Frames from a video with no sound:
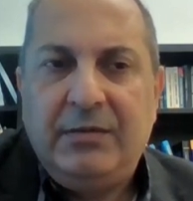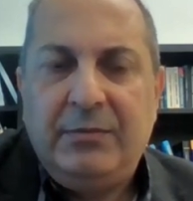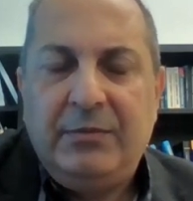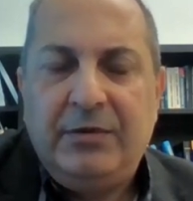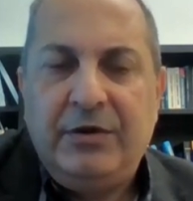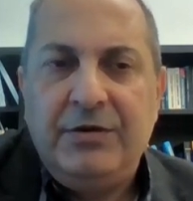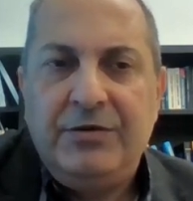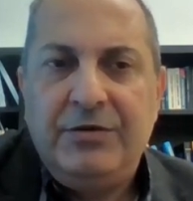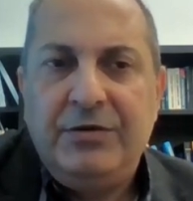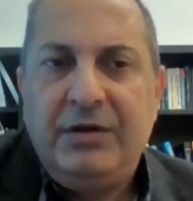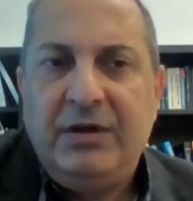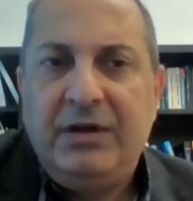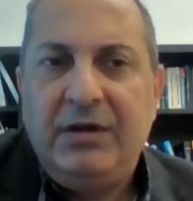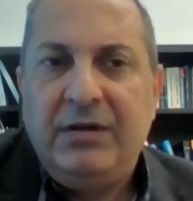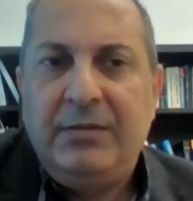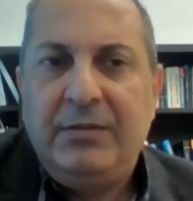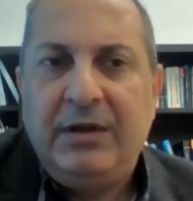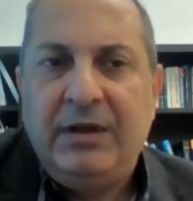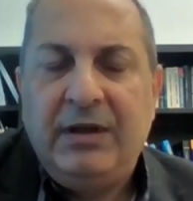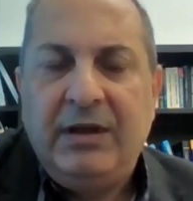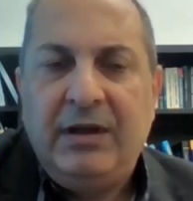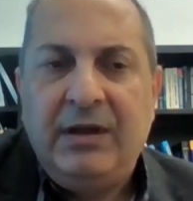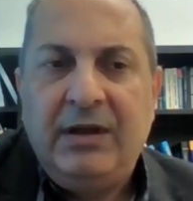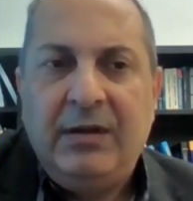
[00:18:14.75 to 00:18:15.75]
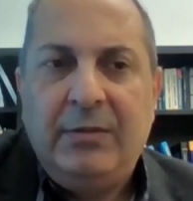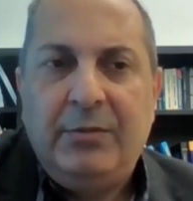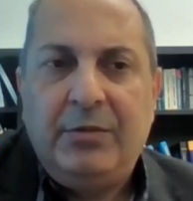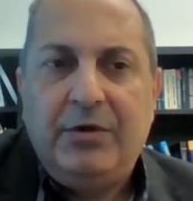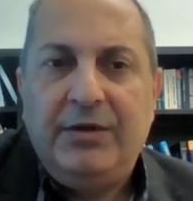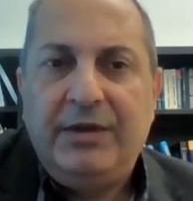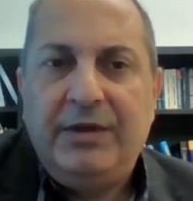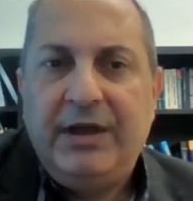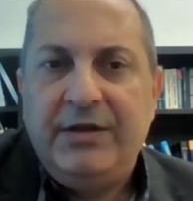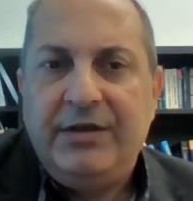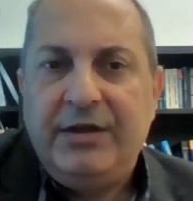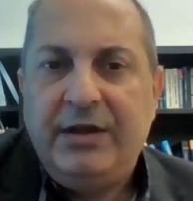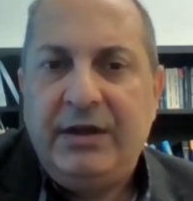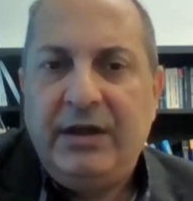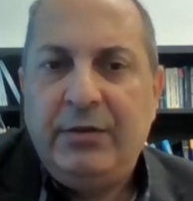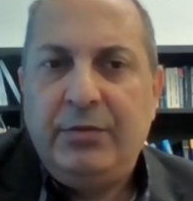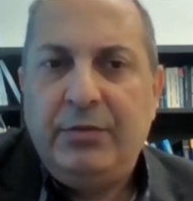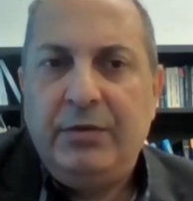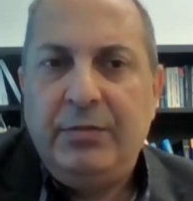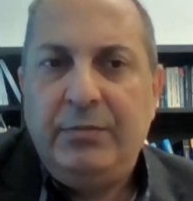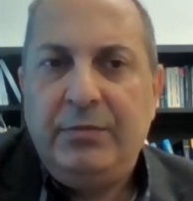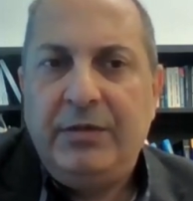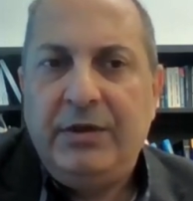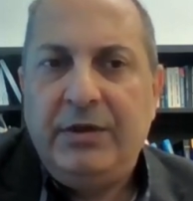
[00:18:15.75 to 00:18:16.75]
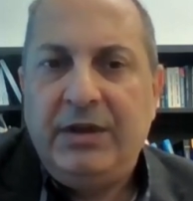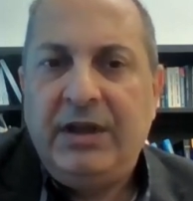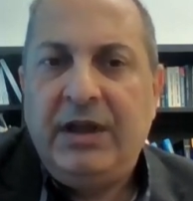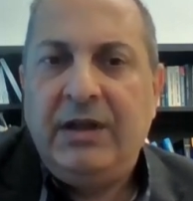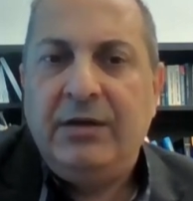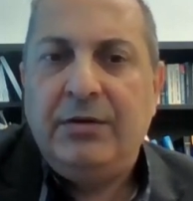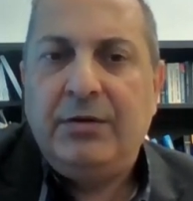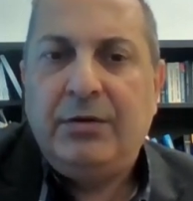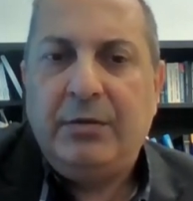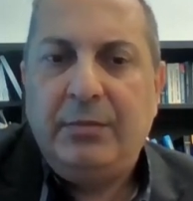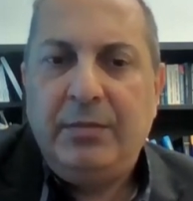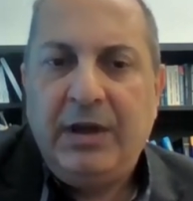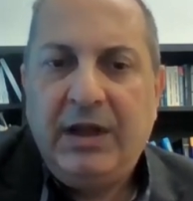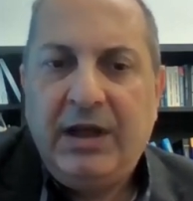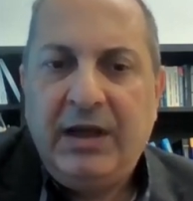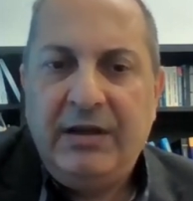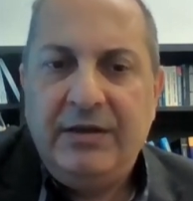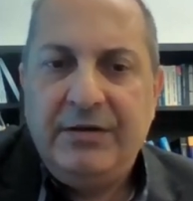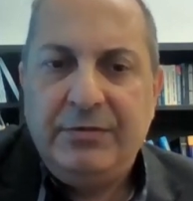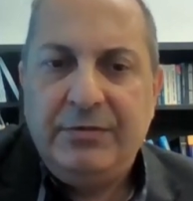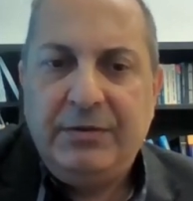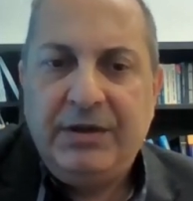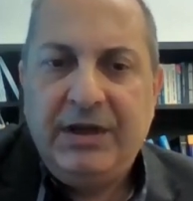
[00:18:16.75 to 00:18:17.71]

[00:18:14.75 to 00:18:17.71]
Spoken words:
personal protection equipment non-compliance.